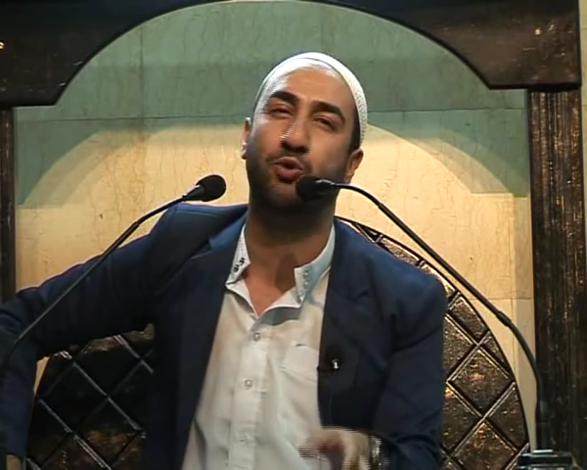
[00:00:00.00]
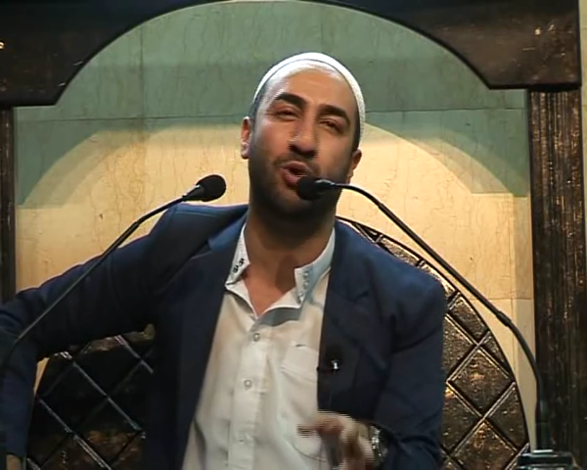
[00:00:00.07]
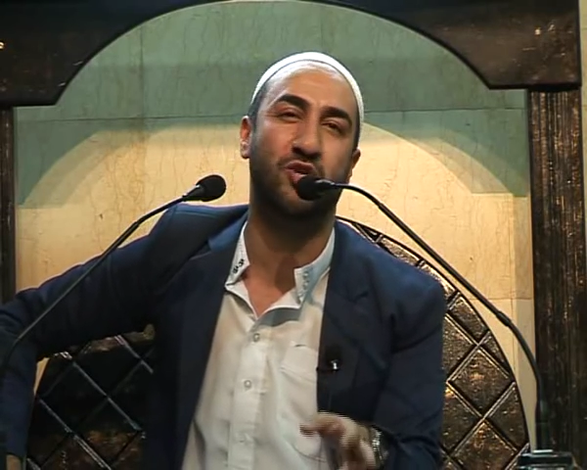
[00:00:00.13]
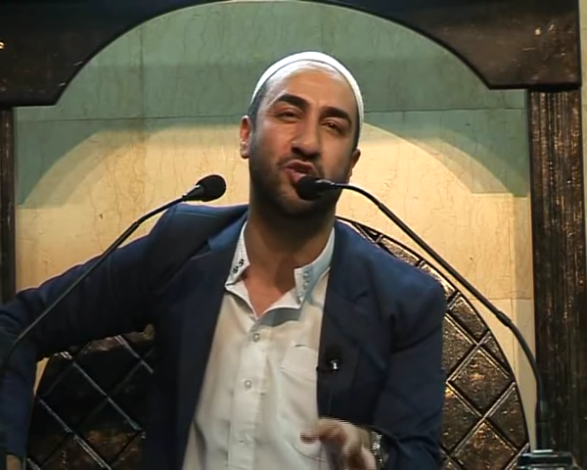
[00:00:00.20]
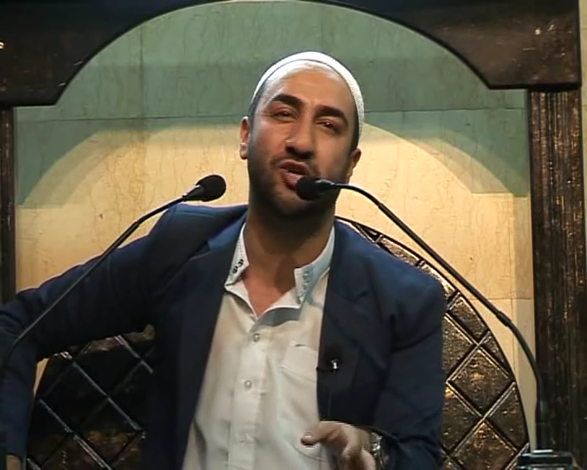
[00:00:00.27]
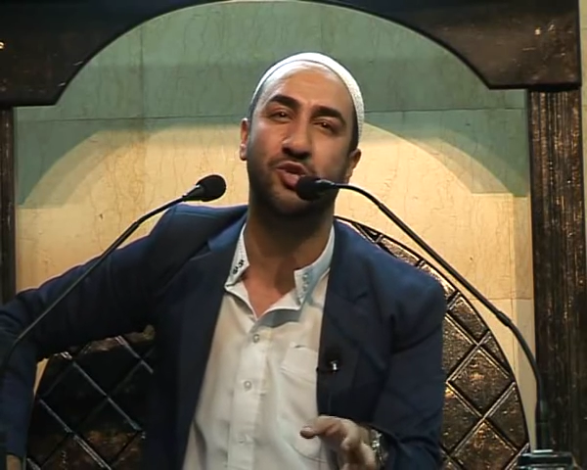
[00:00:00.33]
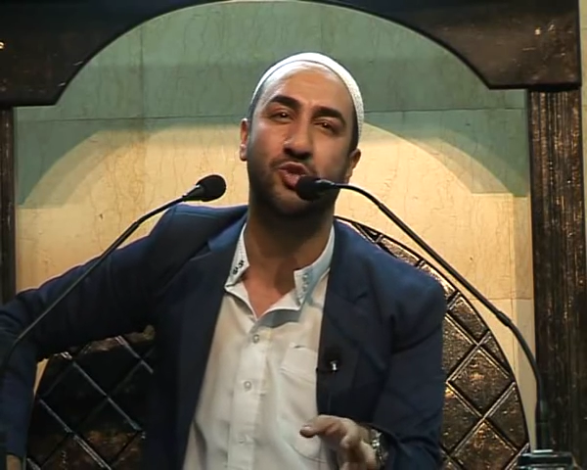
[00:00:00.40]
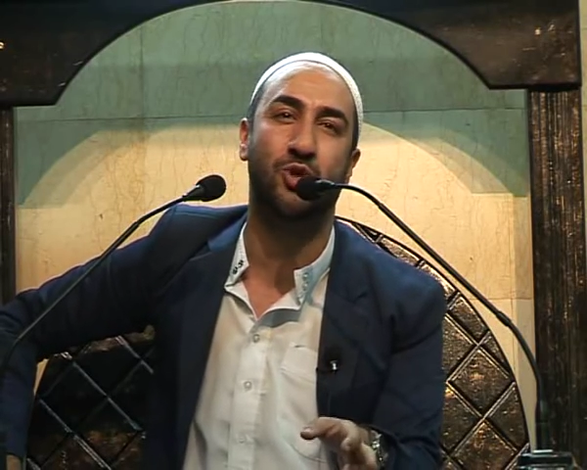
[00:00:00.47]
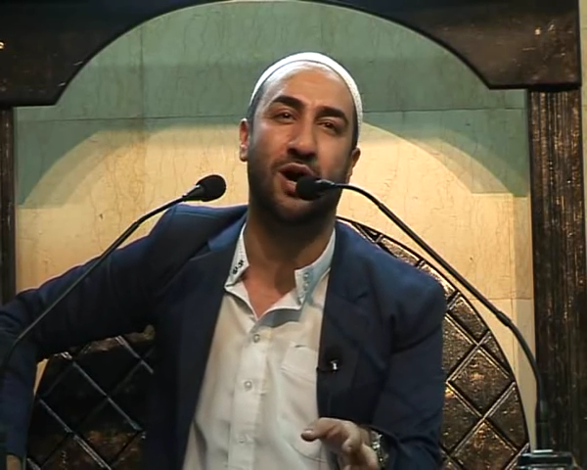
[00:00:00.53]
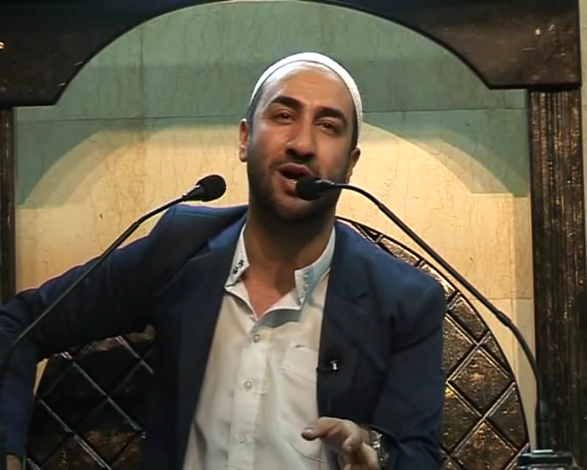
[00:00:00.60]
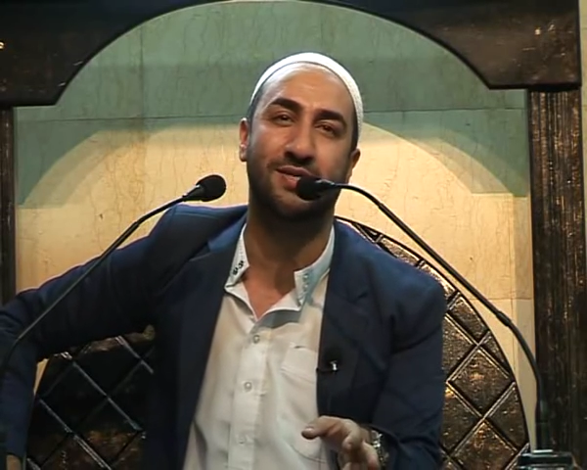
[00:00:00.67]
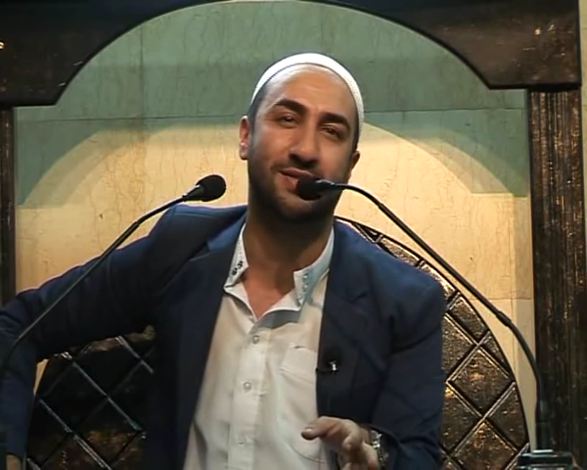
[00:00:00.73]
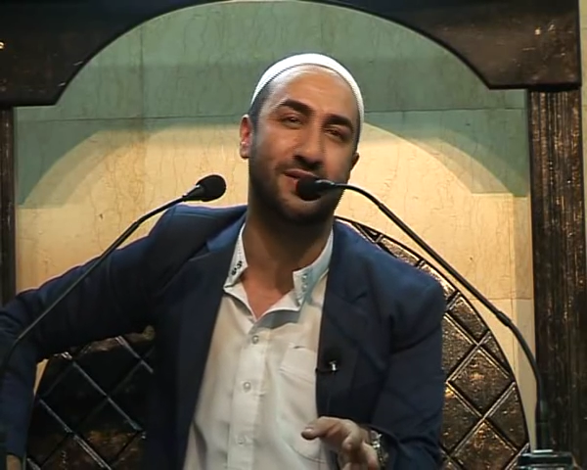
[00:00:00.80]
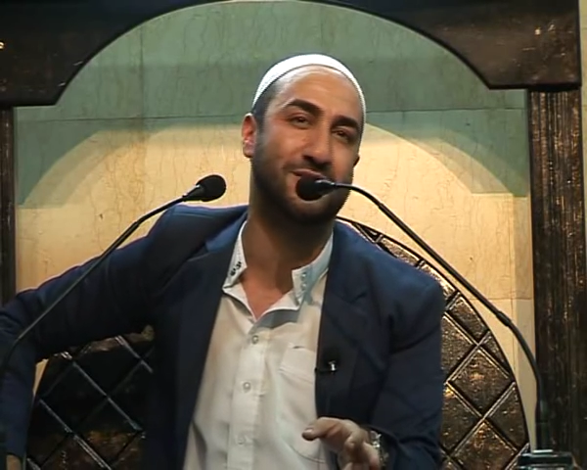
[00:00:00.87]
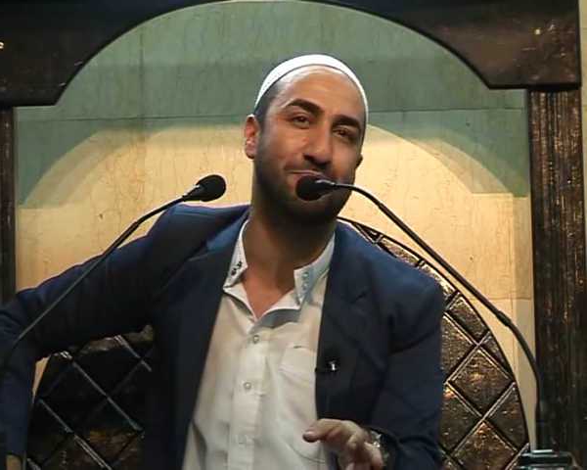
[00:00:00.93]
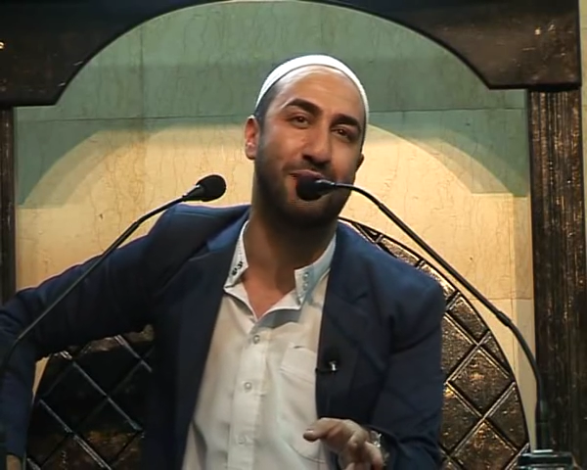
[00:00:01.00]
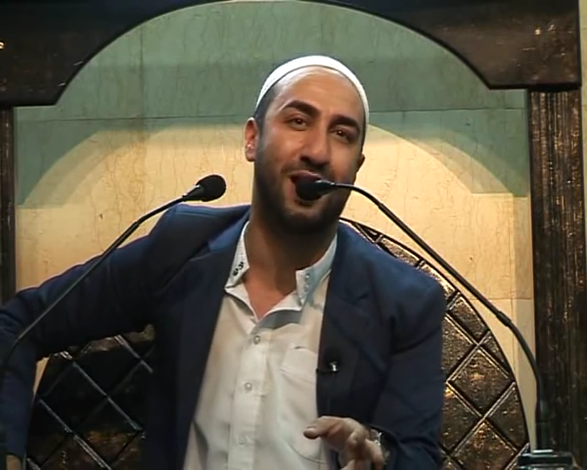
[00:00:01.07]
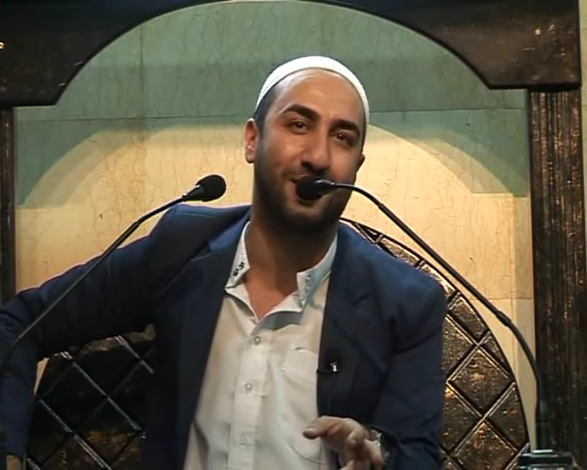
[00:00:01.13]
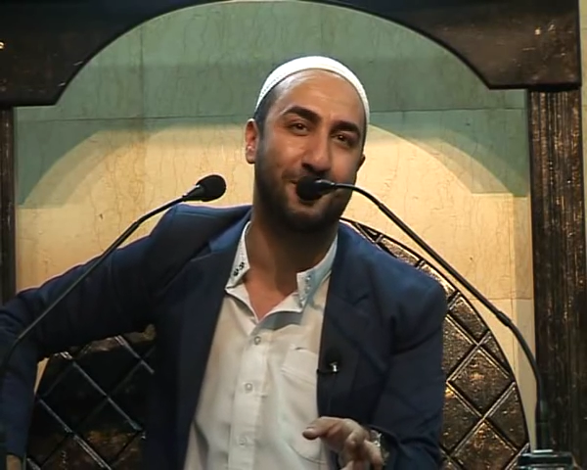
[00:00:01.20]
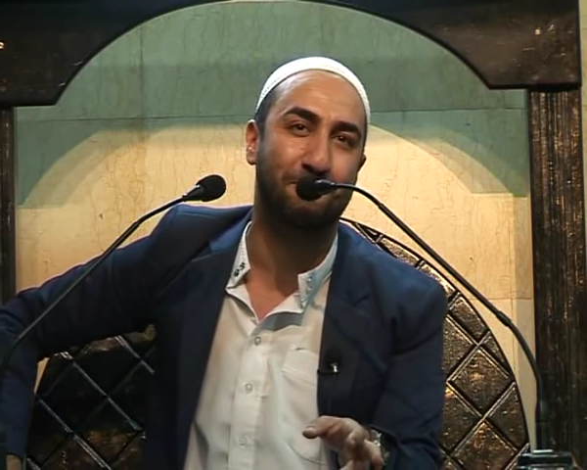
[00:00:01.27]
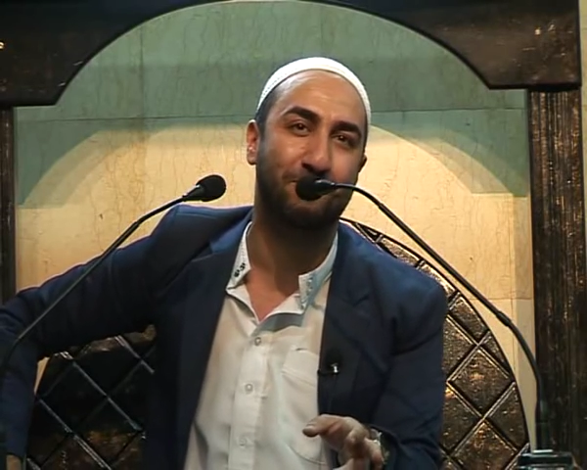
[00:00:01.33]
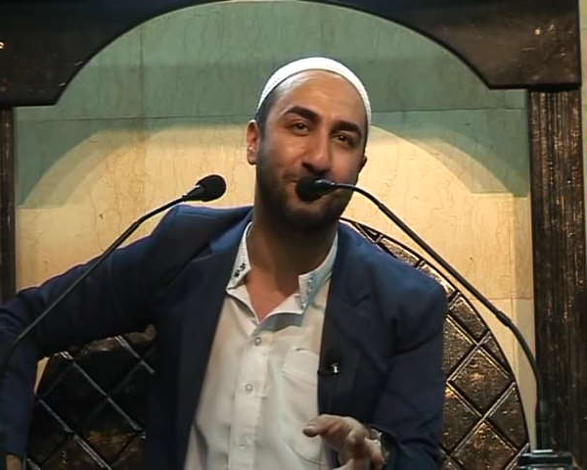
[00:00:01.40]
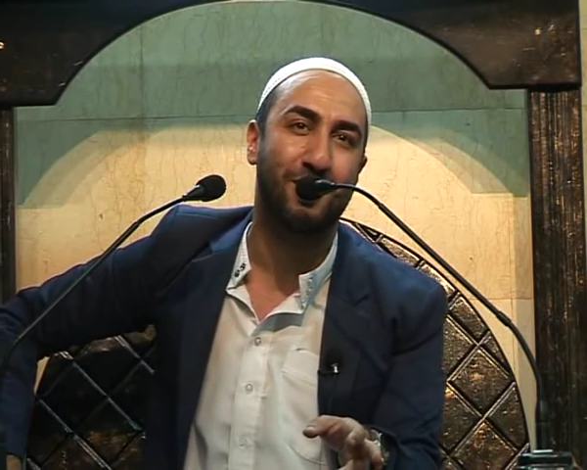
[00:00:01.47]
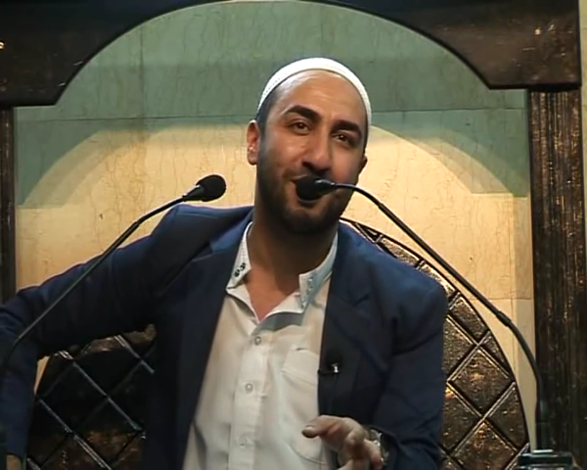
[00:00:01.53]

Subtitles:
questions to ask this man.